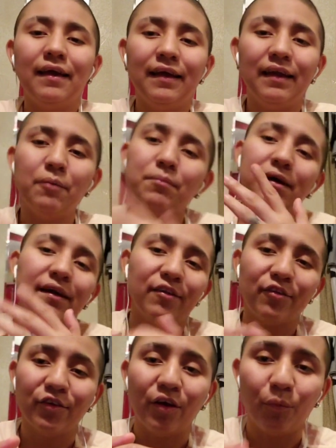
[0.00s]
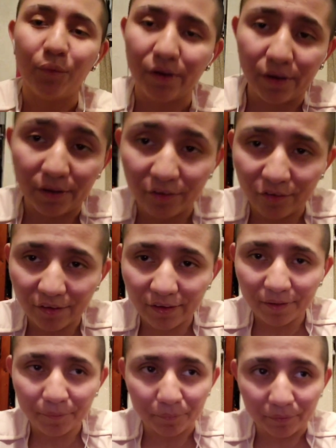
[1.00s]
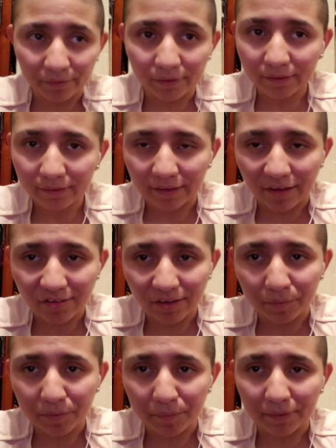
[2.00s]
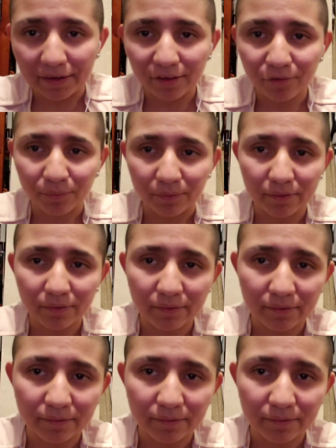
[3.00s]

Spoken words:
And I'm not going to tell y'all what it is yet, but that's going to be my next one.